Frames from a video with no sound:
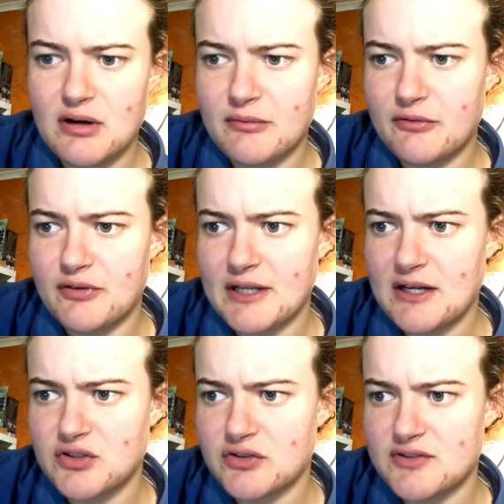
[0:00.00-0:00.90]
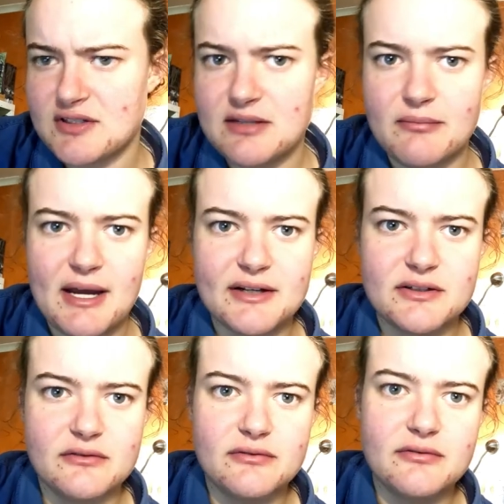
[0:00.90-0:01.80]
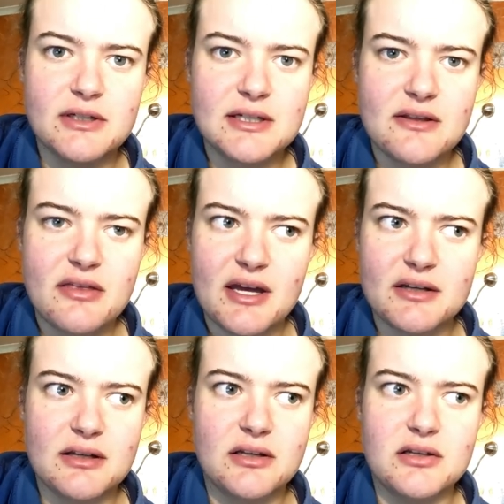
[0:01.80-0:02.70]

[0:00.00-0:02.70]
ramifications and impact of that